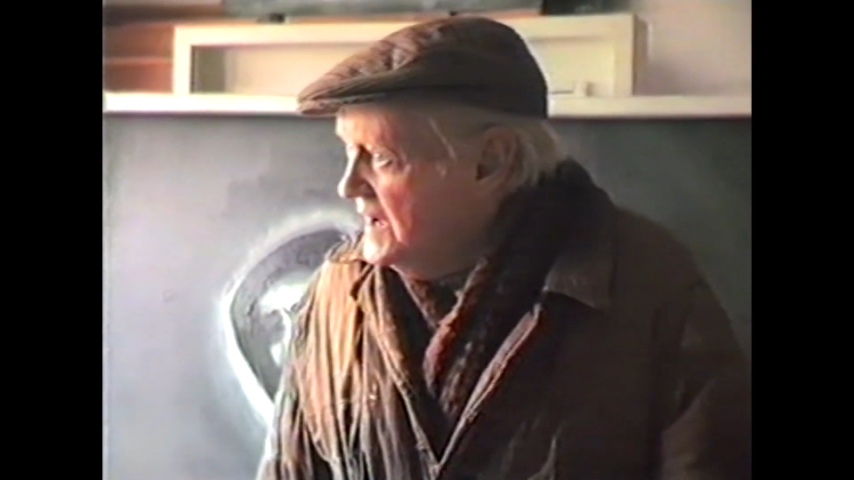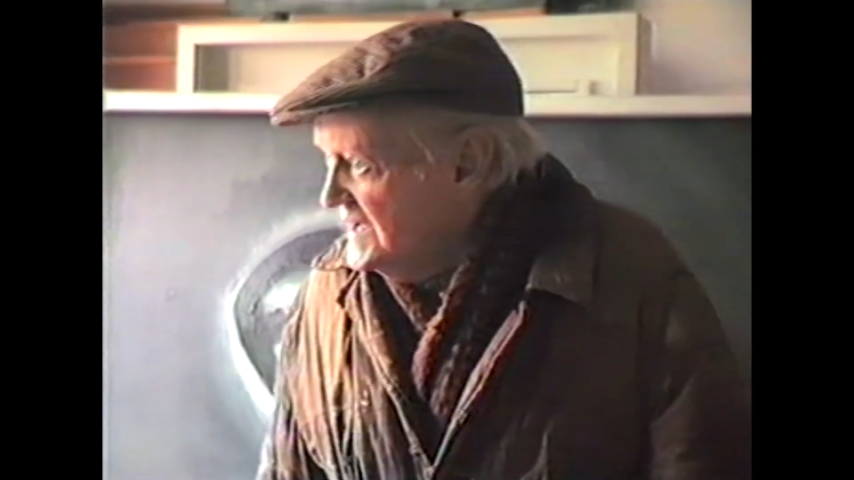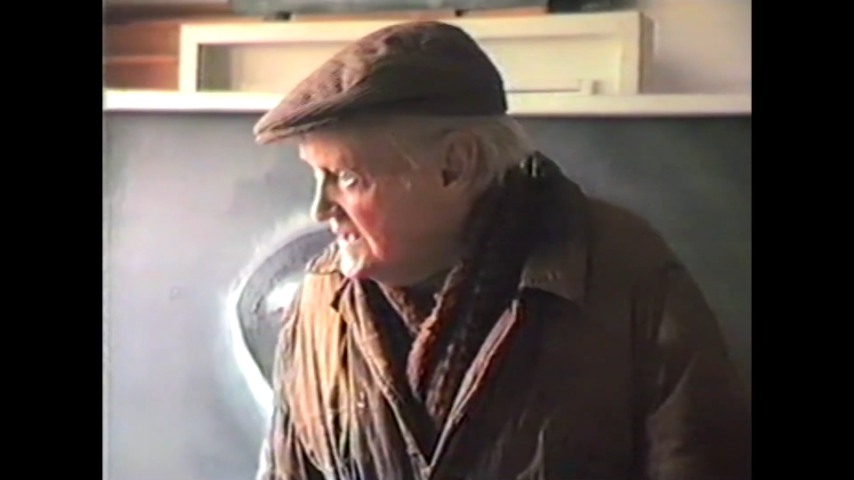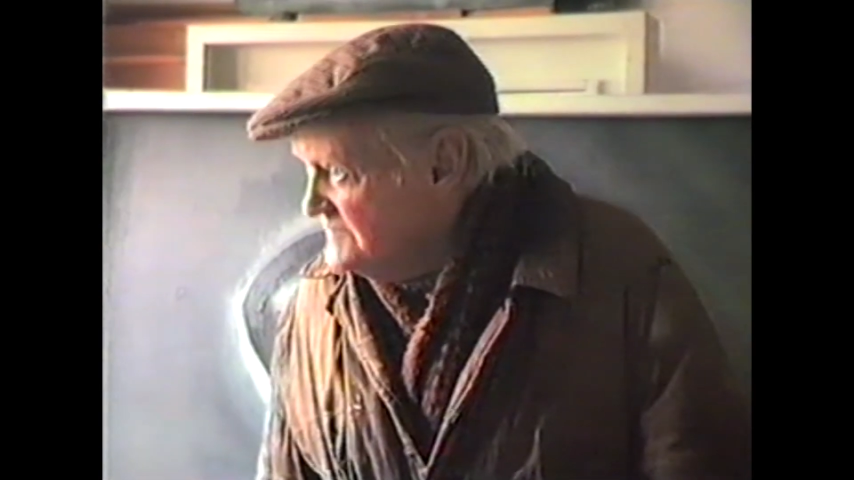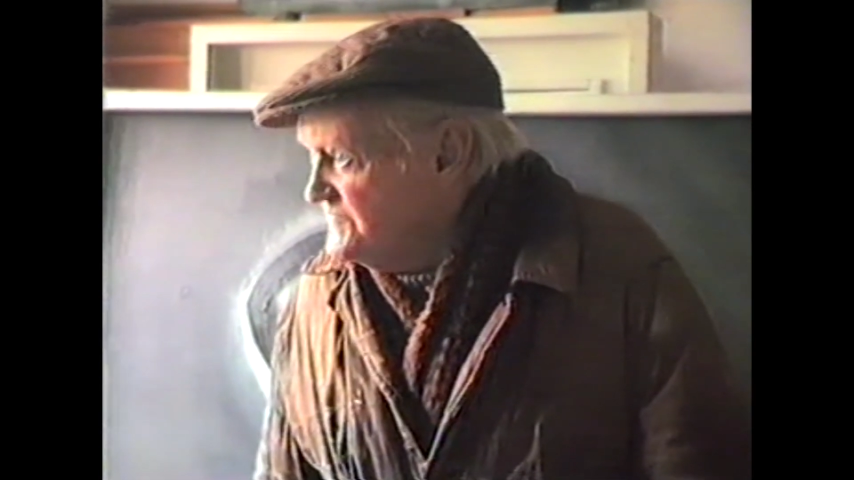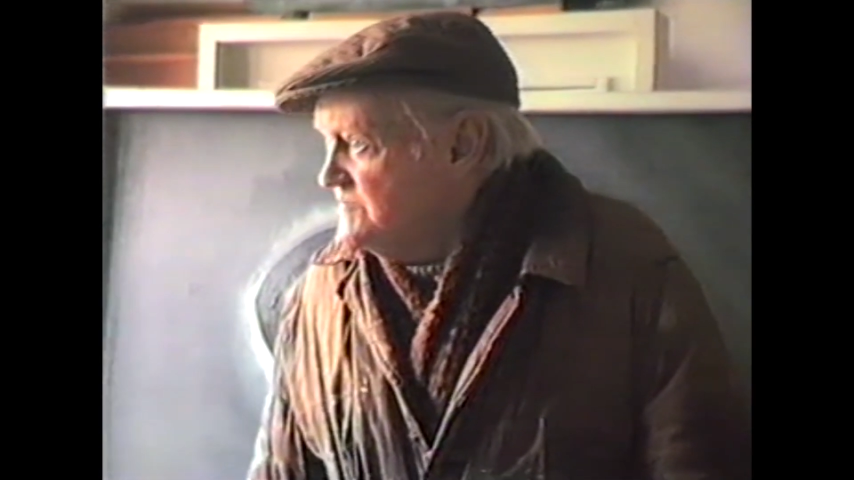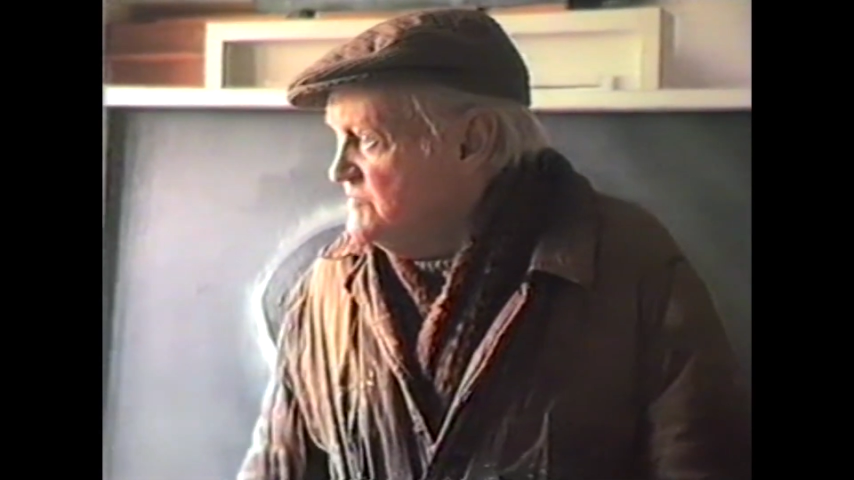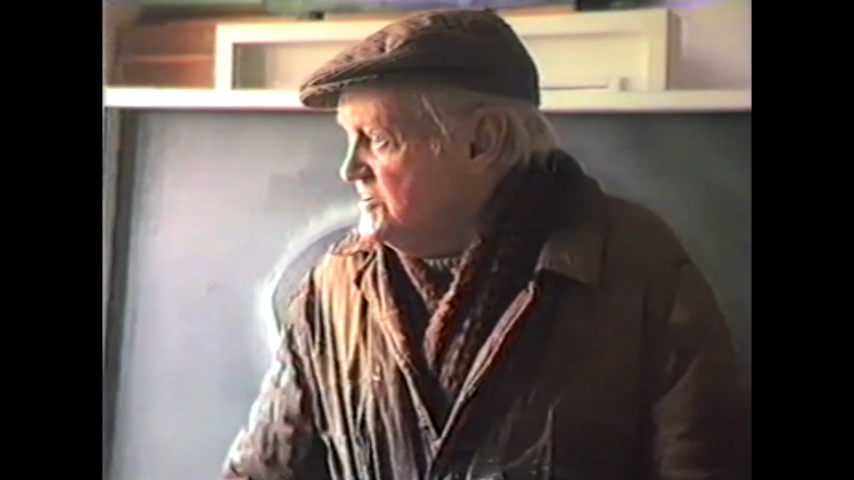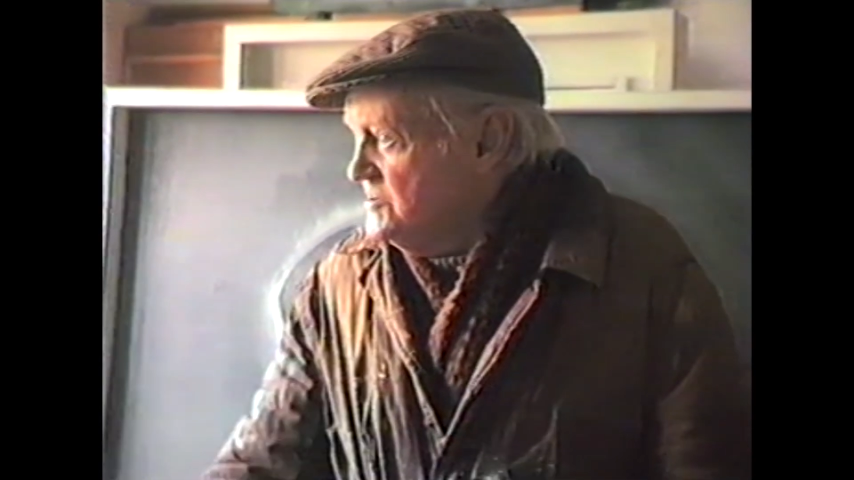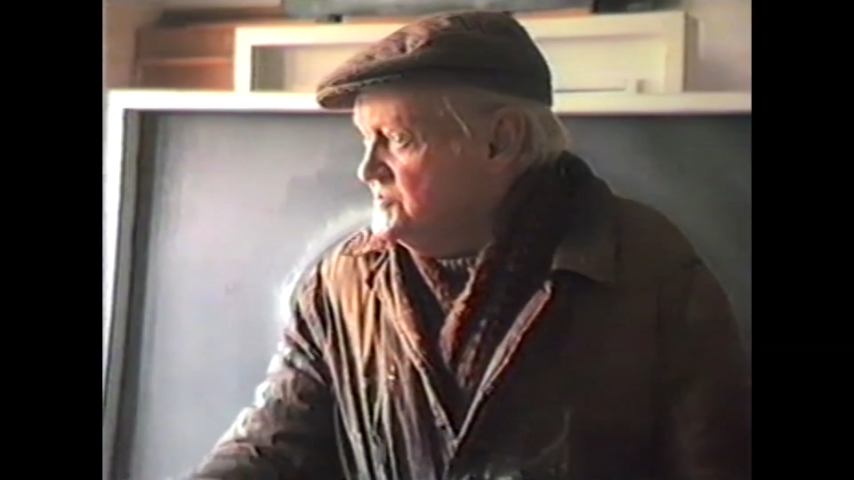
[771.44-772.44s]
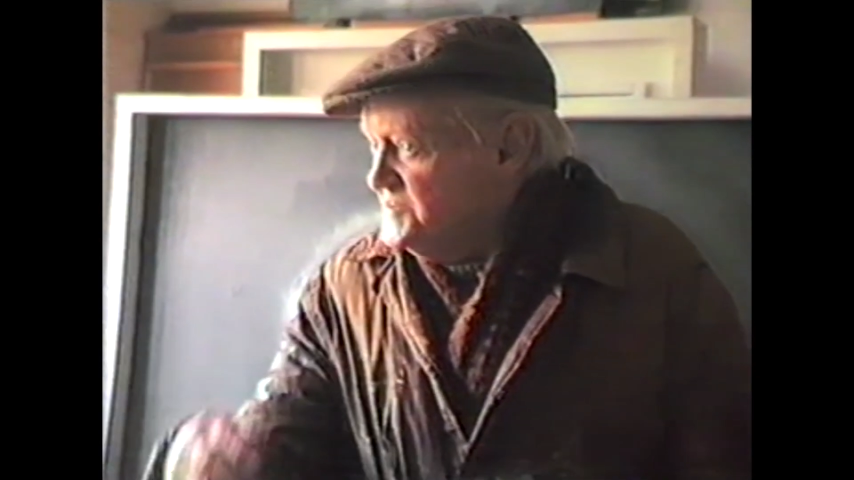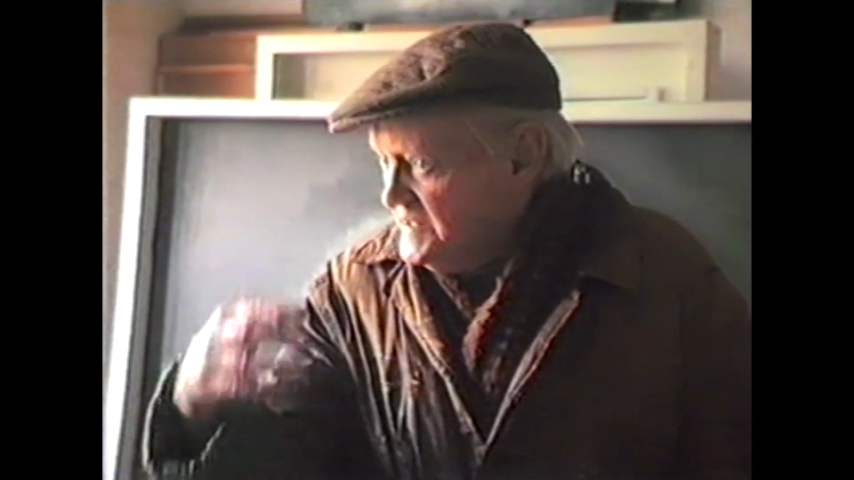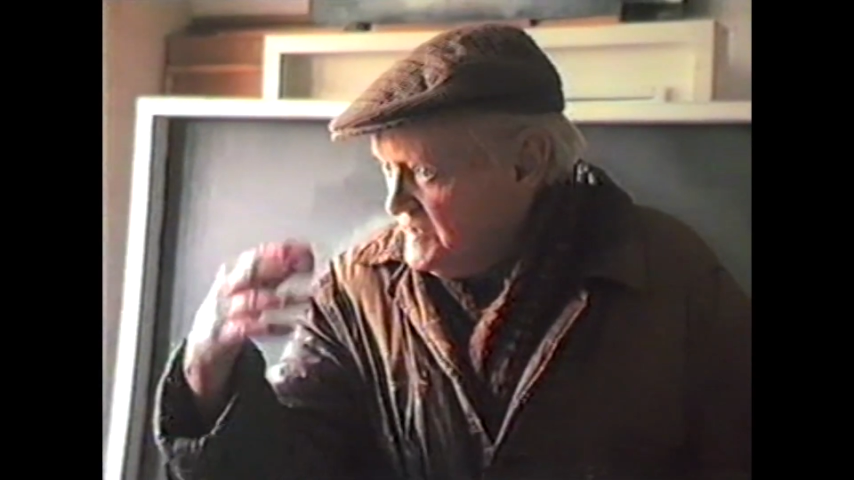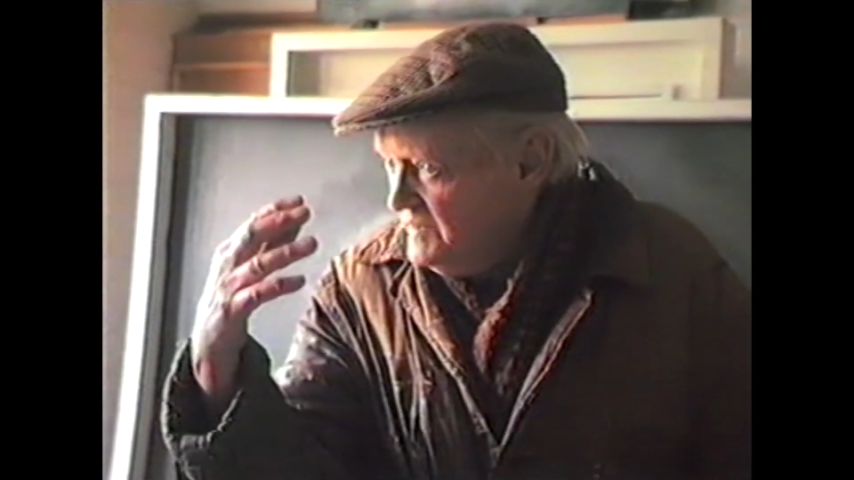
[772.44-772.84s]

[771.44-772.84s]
I love them because